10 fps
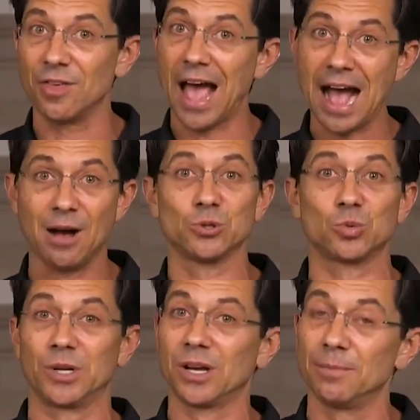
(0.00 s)
the house
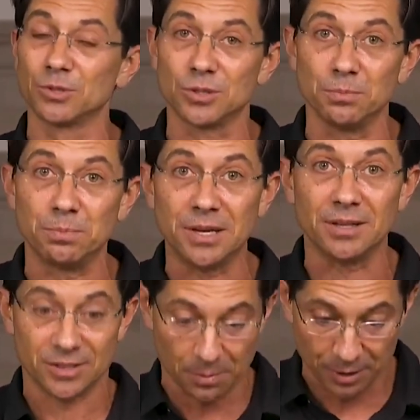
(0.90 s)
when it comes to
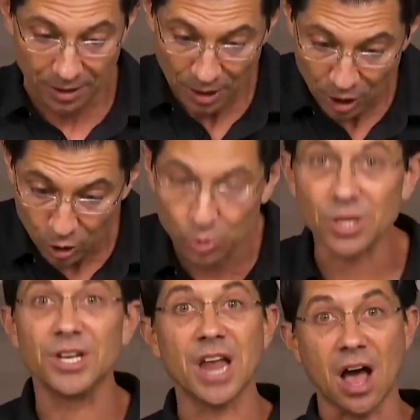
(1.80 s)
being somebody who's
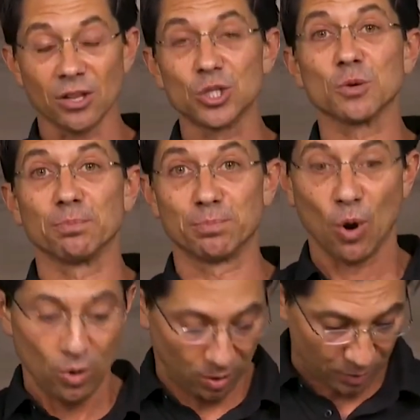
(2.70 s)
a knowledge
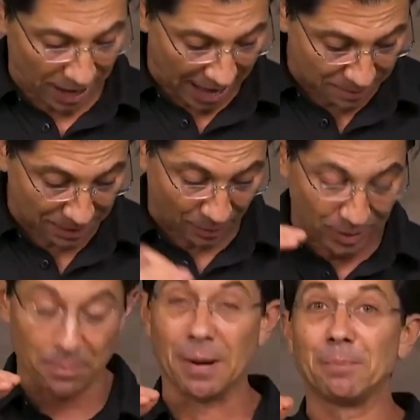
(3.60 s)
broker. We got Ed Milet. We
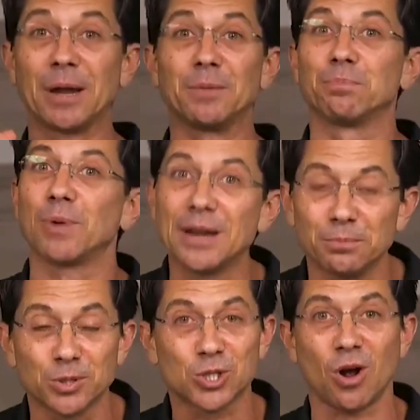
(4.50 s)
got my buddy
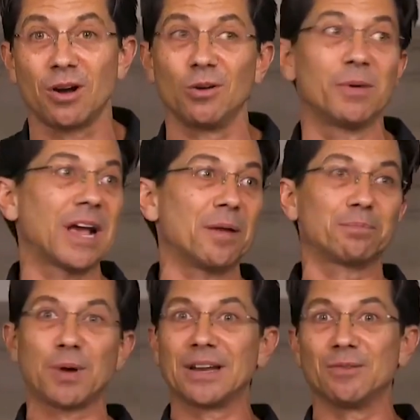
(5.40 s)
Brendan Burchard. Oh my
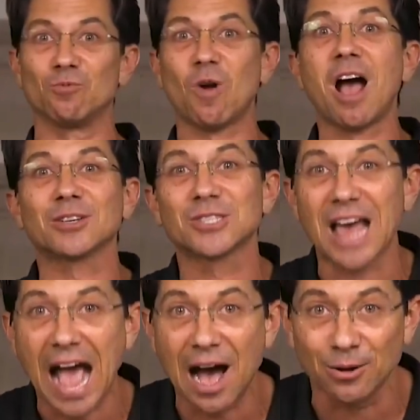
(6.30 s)
God, Brendan rocks the
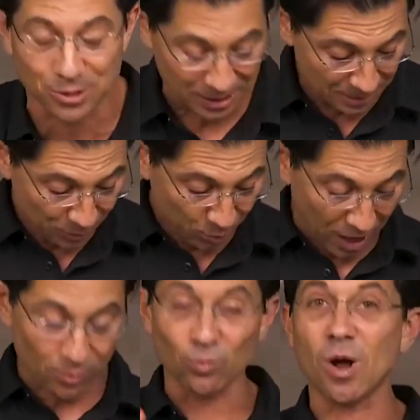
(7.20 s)
house. We
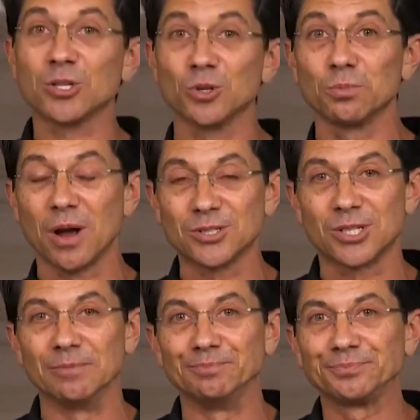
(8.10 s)
got Russell
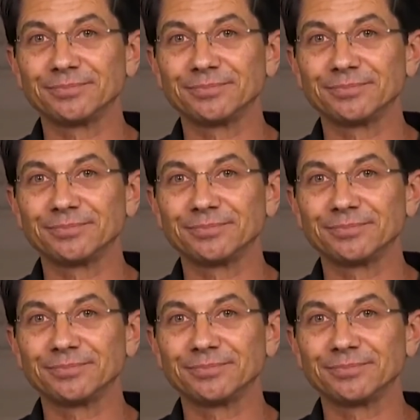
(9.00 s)
Brunson.